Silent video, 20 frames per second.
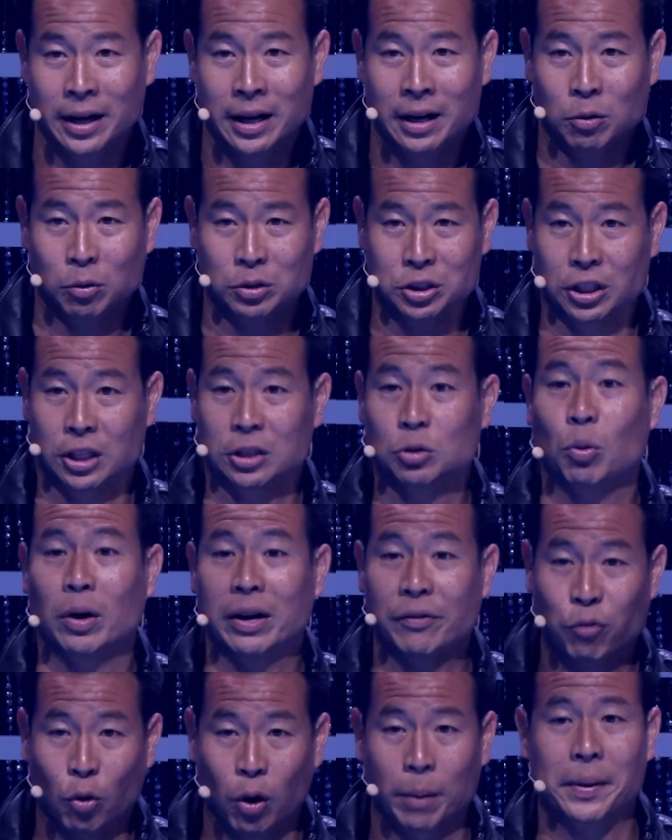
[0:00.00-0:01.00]
which is a
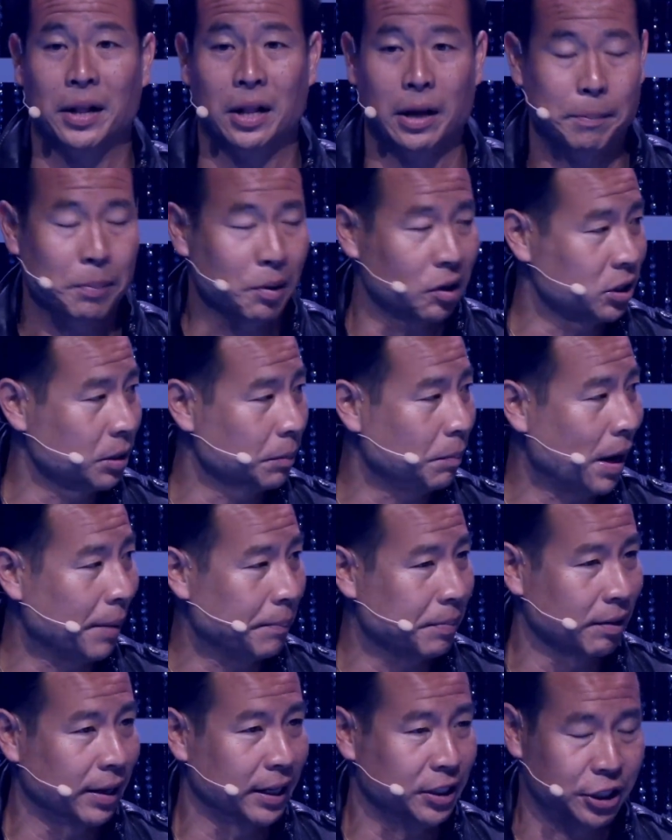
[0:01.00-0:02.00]
24 million person
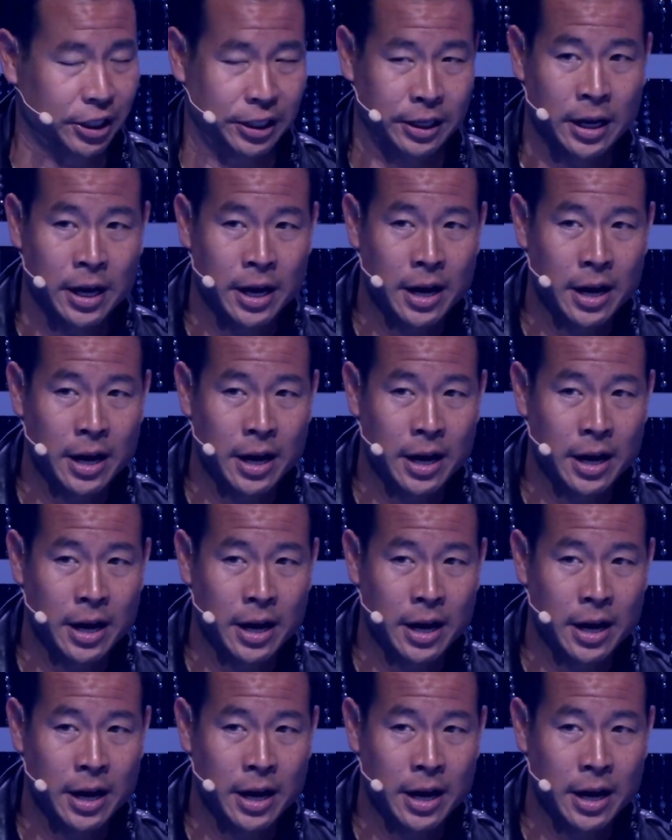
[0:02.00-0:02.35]
population,